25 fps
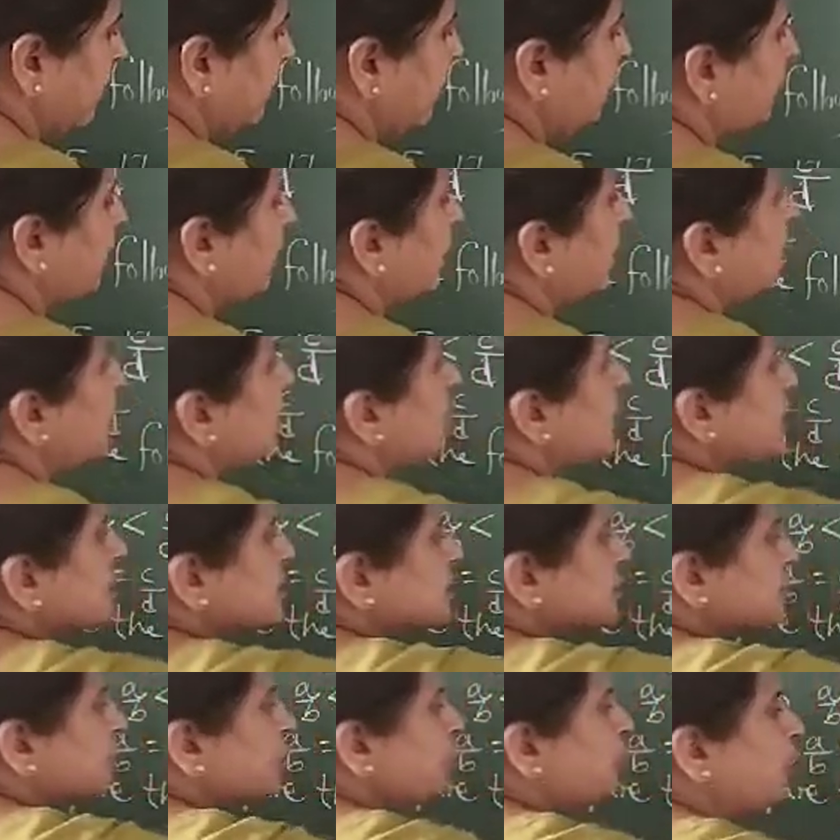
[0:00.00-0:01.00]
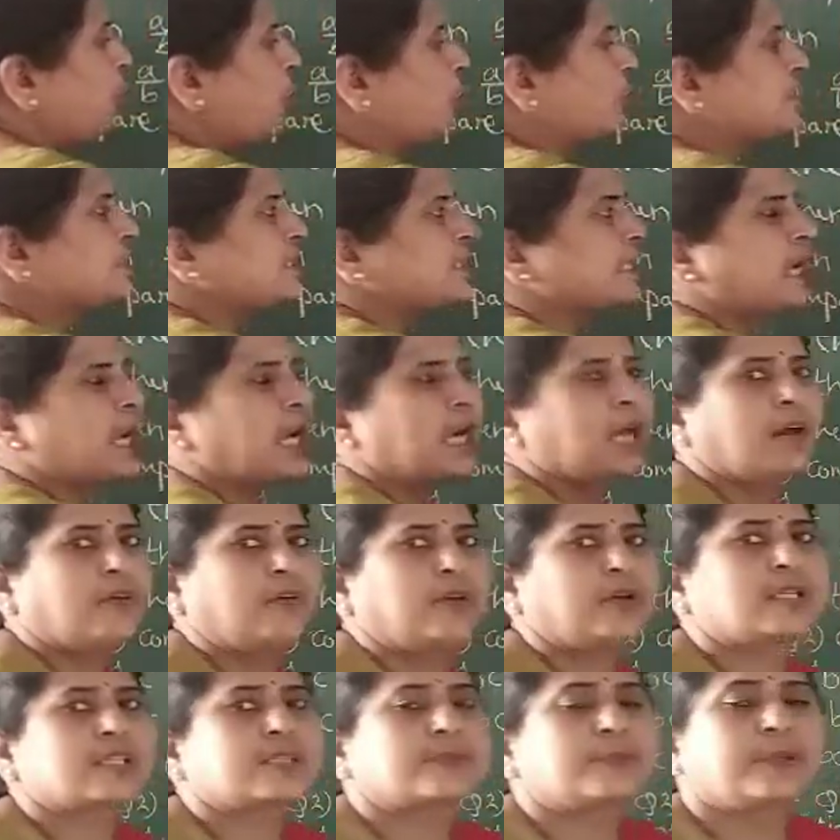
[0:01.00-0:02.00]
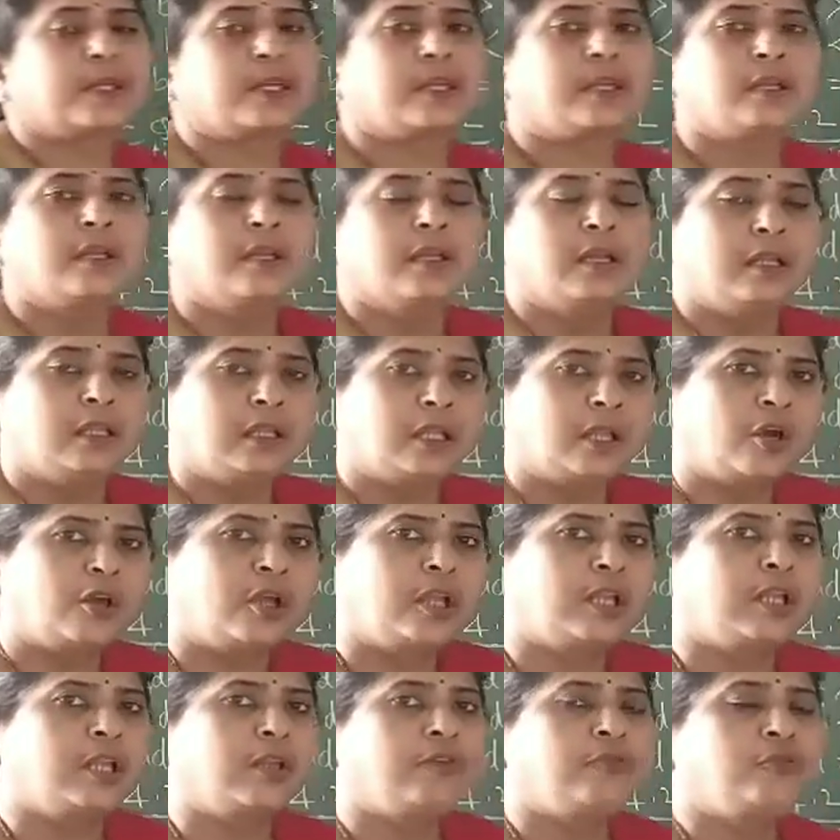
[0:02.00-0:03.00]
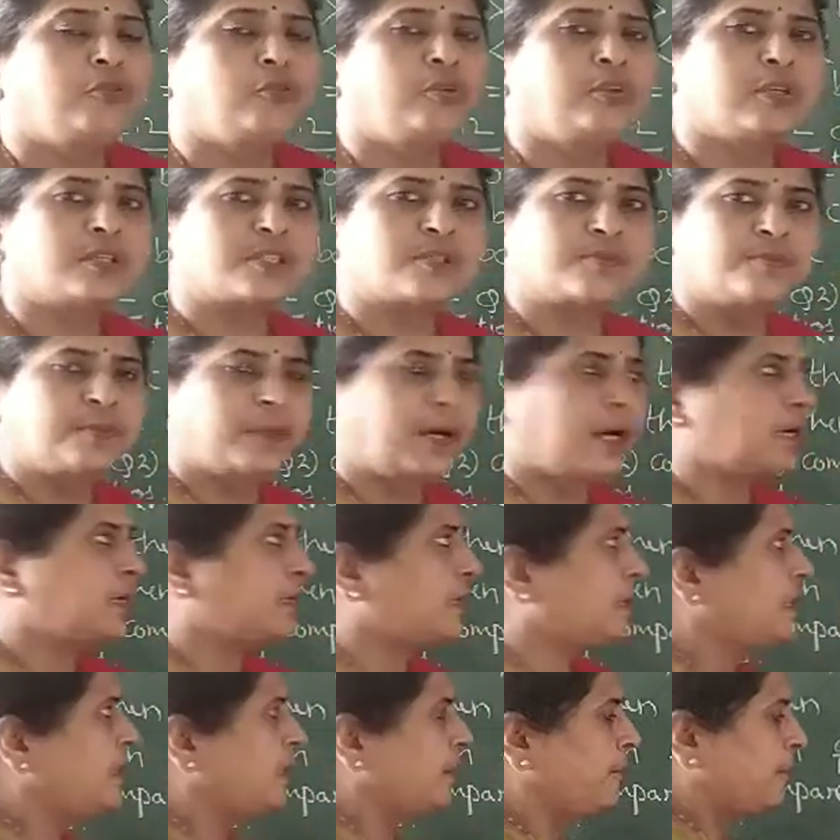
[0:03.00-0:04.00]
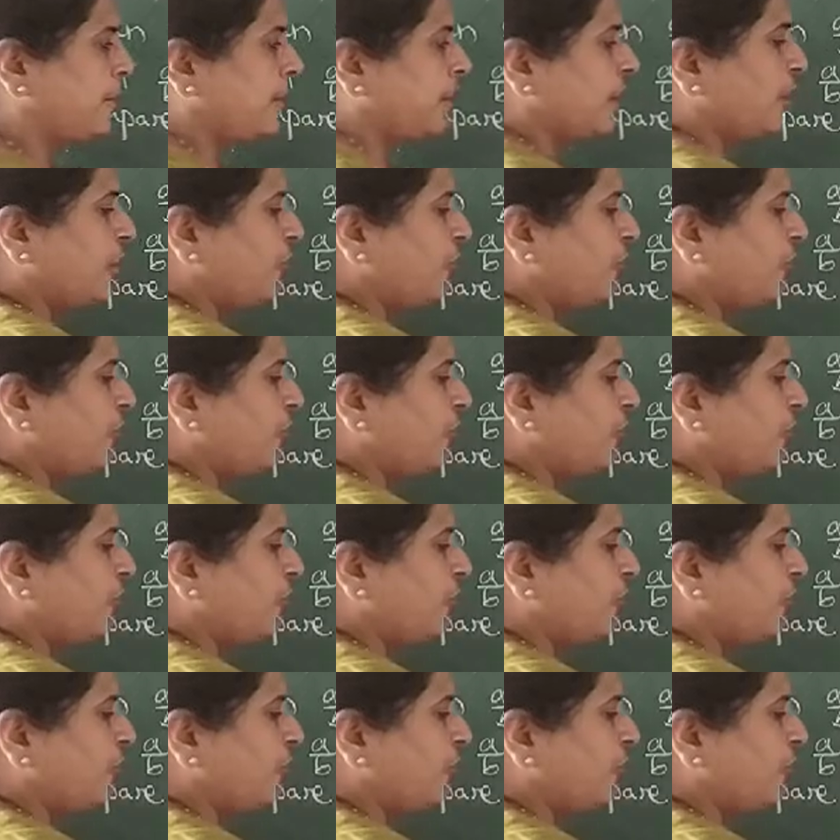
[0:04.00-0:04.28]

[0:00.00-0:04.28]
Okay, so the logic I have explained. Now I will give you the smart thing.